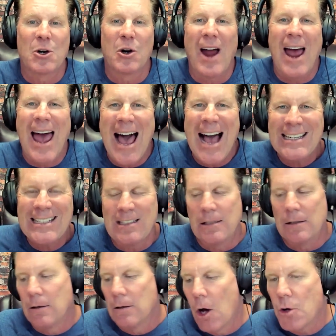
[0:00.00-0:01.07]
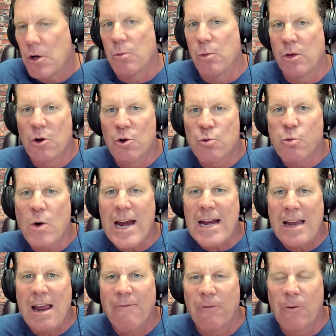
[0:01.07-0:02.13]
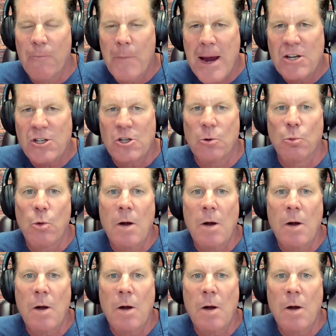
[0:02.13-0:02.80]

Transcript: are excellent, loaded with great information,